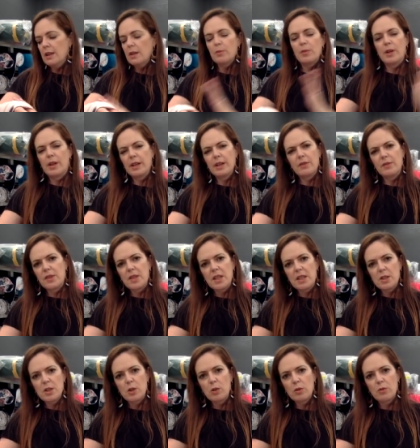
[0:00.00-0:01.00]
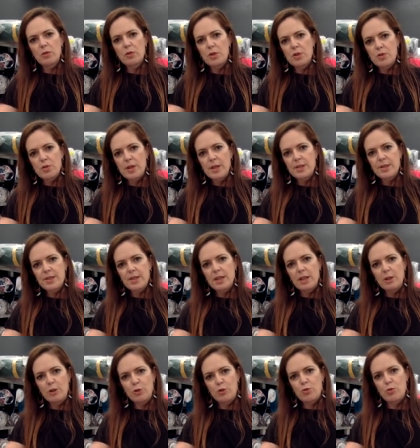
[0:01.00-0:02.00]
but I never think to look for a dress
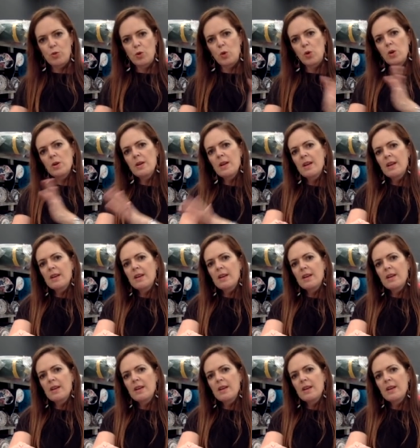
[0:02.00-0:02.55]
in a drawer.